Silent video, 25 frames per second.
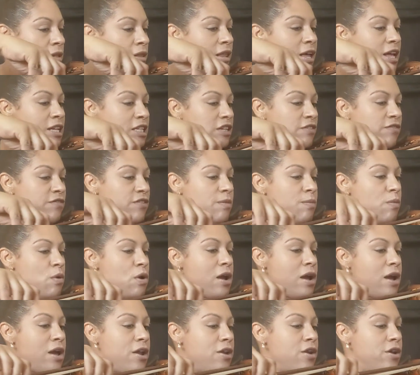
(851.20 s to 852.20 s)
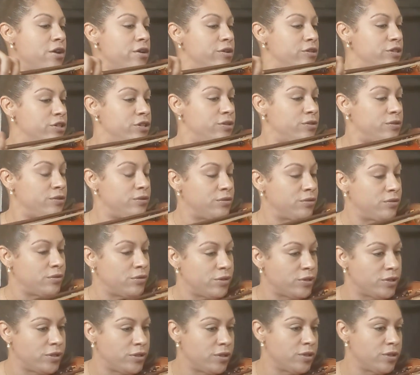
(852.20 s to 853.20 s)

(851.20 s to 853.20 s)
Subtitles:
Lots of vibrato. 2, 3.